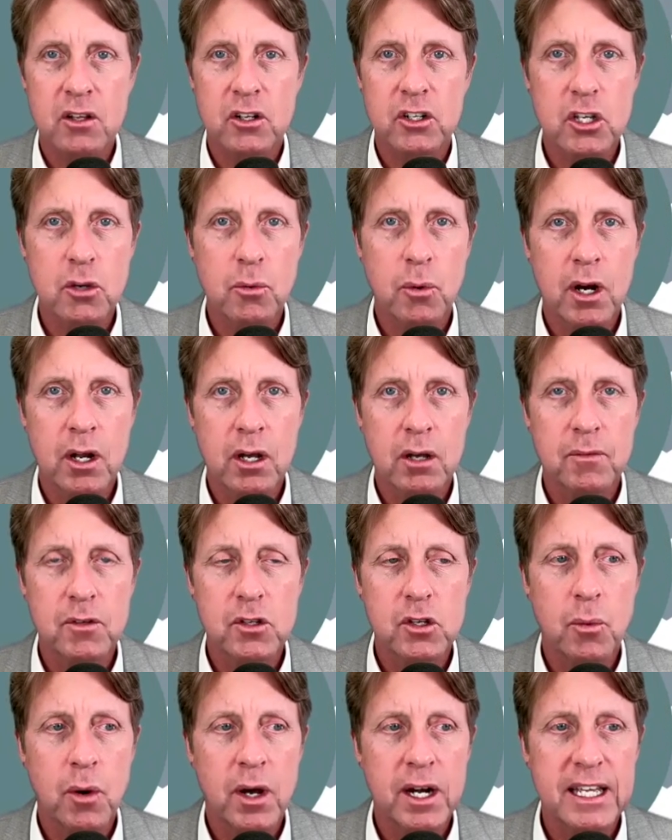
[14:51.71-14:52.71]
You want
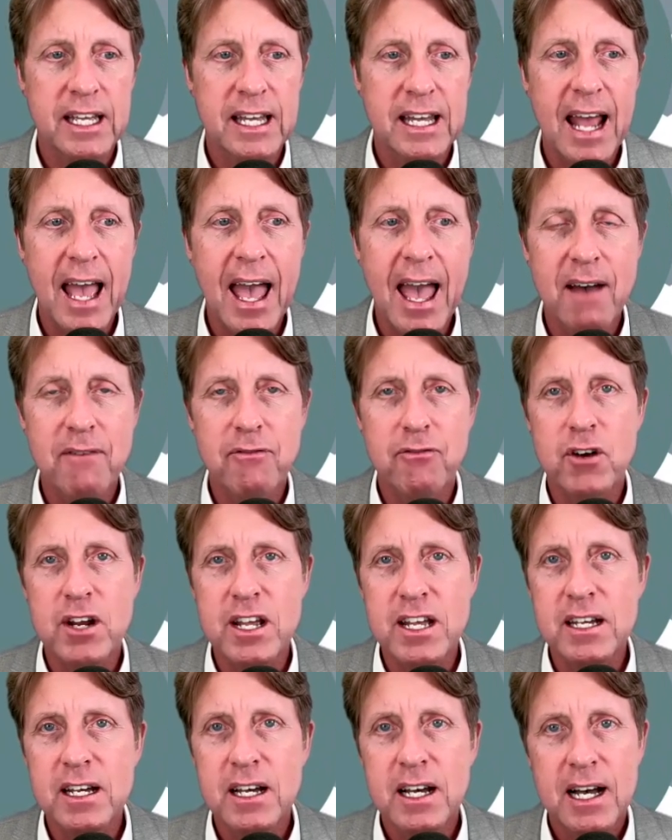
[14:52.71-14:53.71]
to get
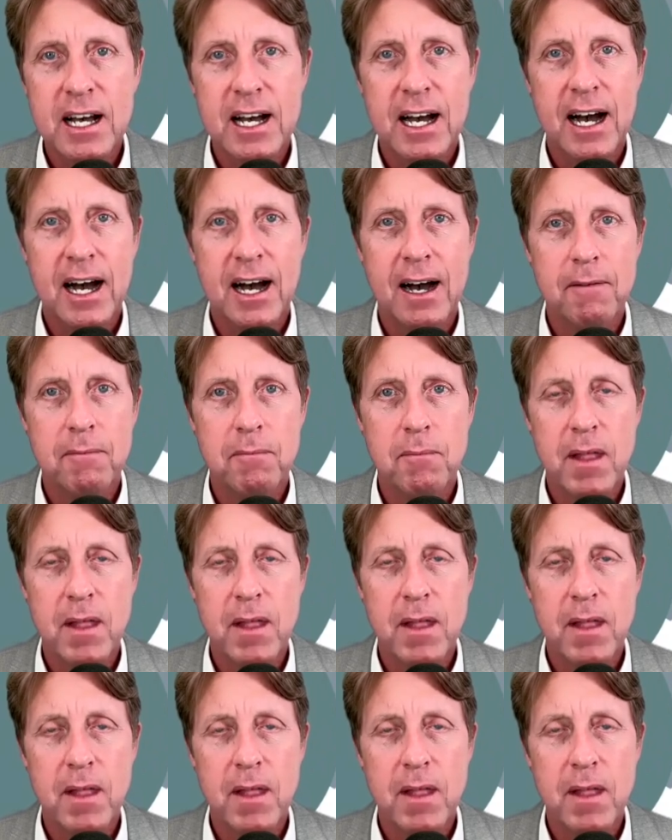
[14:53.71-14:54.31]
every uh,